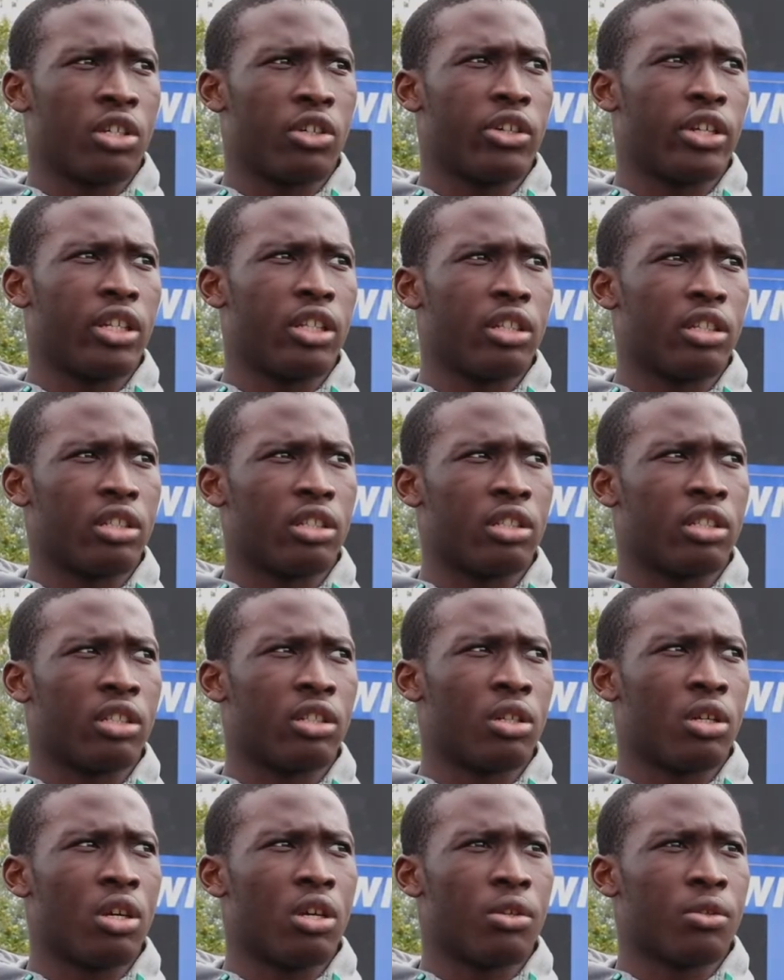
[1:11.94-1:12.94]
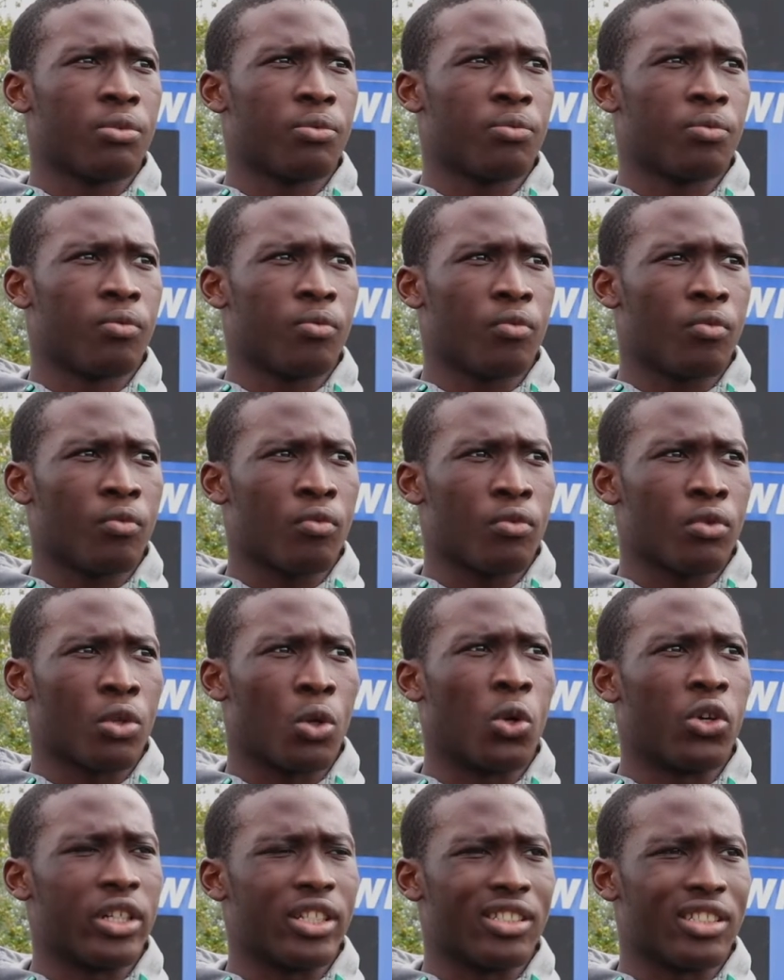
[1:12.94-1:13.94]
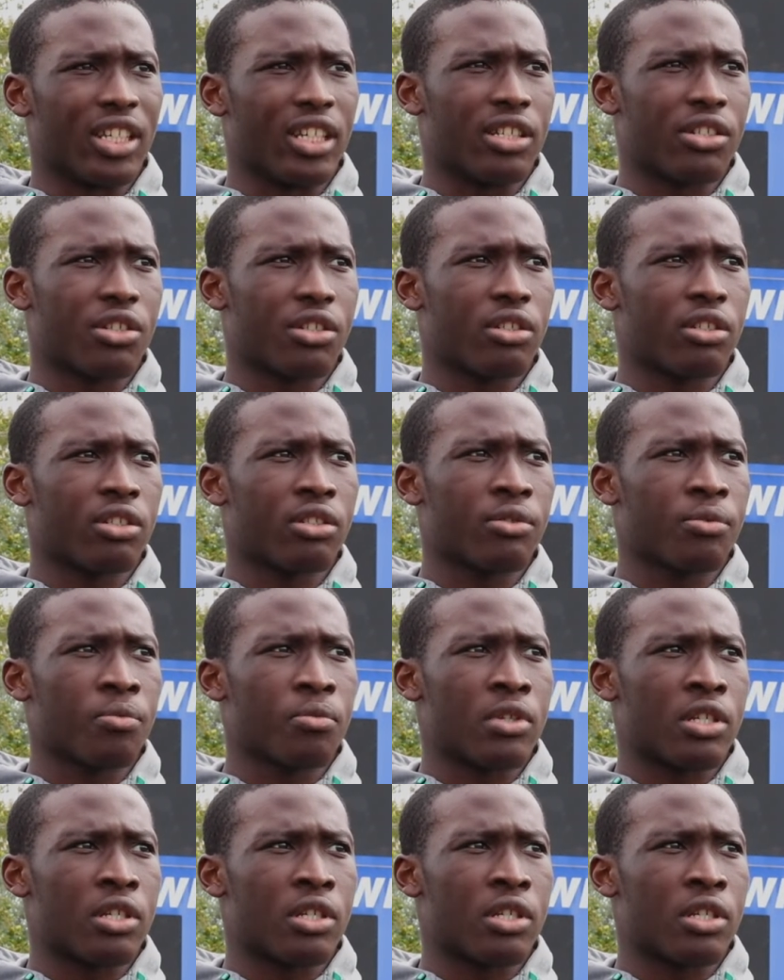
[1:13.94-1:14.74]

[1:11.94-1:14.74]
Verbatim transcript: During orientation,